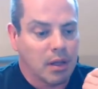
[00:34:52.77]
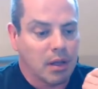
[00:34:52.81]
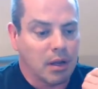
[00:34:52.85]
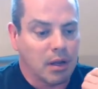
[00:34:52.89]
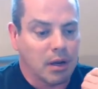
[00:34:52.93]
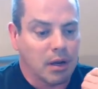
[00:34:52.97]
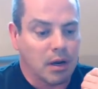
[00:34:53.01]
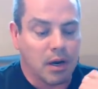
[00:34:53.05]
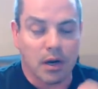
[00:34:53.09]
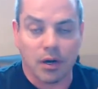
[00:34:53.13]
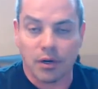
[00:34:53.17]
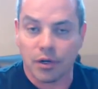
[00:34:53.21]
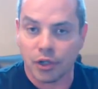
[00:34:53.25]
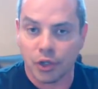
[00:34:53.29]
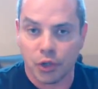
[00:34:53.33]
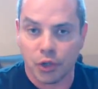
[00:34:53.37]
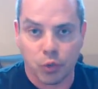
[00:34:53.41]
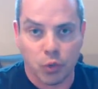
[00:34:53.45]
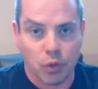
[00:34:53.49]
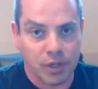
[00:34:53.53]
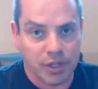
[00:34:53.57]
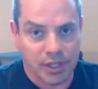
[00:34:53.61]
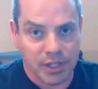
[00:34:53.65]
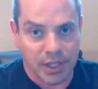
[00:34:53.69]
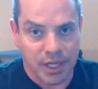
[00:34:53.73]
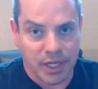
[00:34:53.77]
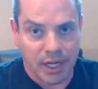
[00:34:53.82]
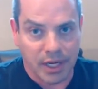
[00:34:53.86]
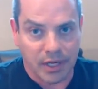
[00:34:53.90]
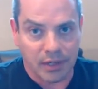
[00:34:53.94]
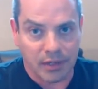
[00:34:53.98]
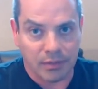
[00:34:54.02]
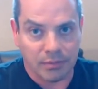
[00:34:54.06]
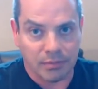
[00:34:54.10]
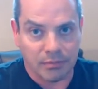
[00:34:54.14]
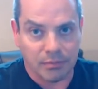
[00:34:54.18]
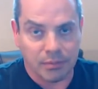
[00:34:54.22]
Uh, Arnold
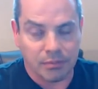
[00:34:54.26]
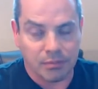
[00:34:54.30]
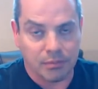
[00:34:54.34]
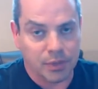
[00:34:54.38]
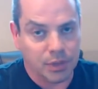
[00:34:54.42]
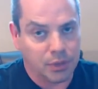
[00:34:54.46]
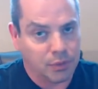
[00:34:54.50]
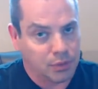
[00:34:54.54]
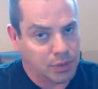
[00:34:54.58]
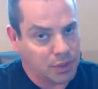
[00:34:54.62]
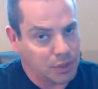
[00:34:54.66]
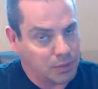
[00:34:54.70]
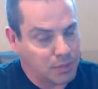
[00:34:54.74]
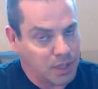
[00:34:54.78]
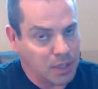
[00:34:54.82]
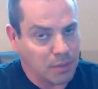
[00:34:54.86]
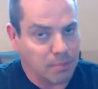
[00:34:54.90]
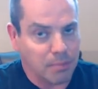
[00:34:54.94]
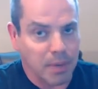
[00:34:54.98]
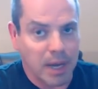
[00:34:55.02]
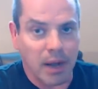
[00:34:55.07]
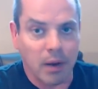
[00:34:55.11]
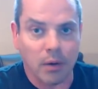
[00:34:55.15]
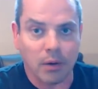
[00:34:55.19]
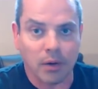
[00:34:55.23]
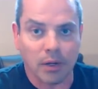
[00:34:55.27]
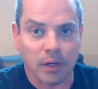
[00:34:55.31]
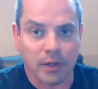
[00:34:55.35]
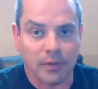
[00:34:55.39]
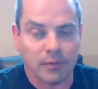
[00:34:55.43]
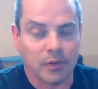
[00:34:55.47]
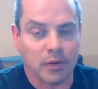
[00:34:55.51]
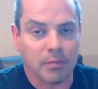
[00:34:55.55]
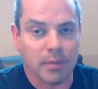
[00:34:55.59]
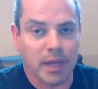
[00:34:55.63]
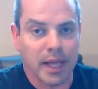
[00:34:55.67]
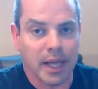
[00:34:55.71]
Schwarzenegger used to be a
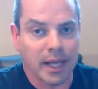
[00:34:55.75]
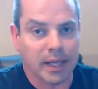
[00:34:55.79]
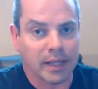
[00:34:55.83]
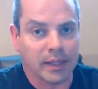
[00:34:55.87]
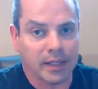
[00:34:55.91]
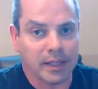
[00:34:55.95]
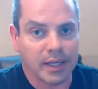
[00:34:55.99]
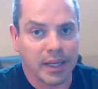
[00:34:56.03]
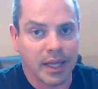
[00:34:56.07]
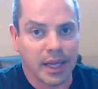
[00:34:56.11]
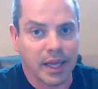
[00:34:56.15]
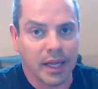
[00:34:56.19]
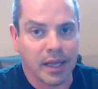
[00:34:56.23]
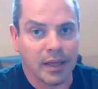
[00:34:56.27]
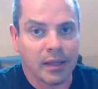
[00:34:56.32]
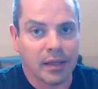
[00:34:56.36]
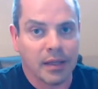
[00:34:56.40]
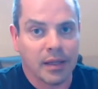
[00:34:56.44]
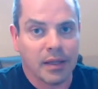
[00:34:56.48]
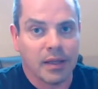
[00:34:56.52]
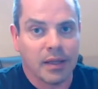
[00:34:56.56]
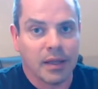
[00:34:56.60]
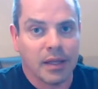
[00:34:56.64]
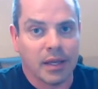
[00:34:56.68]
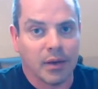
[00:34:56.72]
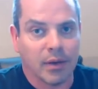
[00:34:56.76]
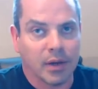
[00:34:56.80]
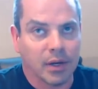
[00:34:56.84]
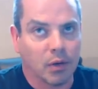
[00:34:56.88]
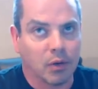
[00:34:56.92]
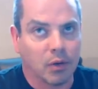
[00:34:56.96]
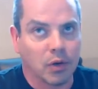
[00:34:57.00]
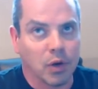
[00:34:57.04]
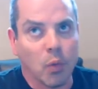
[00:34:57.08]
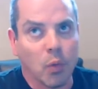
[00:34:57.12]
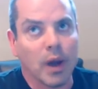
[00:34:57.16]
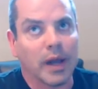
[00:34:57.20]
powerlifter back in the day. Now, I
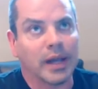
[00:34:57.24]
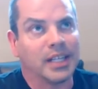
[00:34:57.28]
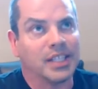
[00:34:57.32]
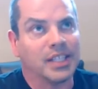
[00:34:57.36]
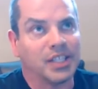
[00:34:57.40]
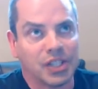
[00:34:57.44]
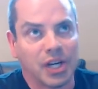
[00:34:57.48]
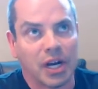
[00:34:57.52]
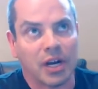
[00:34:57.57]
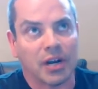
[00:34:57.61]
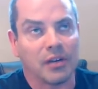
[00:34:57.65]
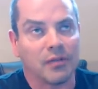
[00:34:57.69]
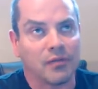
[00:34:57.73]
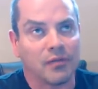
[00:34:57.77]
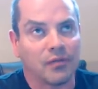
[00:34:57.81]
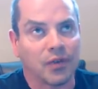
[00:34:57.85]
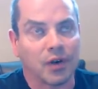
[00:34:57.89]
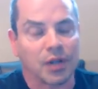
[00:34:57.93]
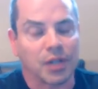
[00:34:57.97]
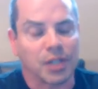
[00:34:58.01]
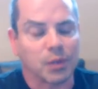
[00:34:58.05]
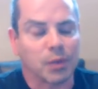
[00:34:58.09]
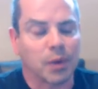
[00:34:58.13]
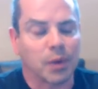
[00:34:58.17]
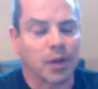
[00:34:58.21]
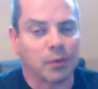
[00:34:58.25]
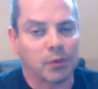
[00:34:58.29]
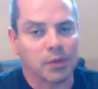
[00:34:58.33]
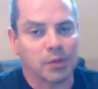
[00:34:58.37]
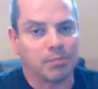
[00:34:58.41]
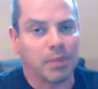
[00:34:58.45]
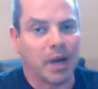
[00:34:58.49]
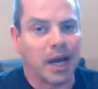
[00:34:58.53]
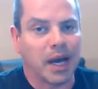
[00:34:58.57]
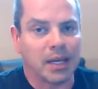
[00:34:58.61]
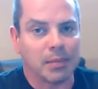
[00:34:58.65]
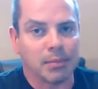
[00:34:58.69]
don't know why he started first, whether it was
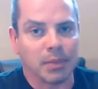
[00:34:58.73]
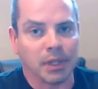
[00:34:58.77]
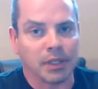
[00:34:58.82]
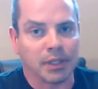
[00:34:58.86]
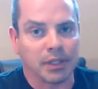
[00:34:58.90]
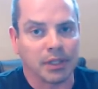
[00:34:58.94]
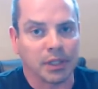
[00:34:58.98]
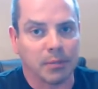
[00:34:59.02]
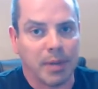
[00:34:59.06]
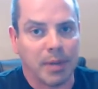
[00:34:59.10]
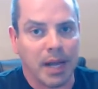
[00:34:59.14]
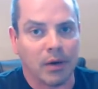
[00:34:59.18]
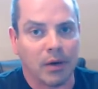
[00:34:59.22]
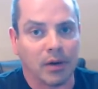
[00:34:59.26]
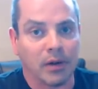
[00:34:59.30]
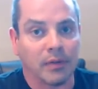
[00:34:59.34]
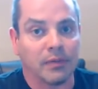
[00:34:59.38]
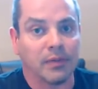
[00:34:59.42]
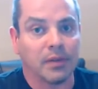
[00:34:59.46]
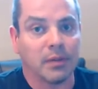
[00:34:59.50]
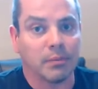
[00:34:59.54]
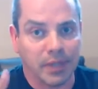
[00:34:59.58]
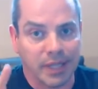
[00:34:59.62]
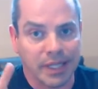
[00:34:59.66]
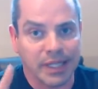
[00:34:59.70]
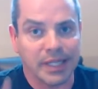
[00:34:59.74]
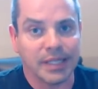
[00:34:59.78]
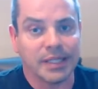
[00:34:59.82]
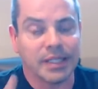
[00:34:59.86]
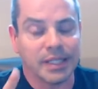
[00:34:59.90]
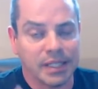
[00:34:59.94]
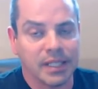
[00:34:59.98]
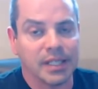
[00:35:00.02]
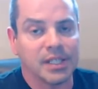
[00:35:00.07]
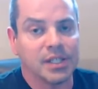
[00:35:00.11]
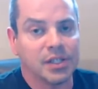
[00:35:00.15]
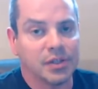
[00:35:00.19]
bodybuilding or powerlifting, but he
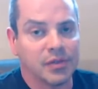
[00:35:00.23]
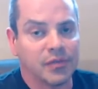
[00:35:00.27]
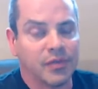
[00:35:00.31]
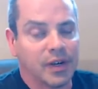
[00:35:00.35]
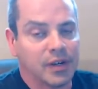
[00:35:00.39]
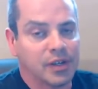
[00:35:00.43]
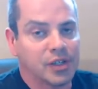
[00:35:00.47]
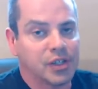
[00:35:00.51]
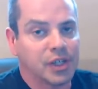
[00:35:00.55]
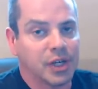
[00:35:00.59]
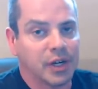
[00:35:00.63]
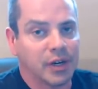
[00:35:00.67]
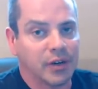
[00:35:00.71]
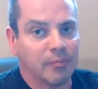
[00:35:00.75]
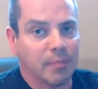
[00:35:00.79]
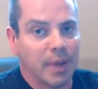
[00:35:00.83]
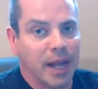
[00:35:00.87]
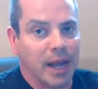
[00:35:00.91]
did his fair share of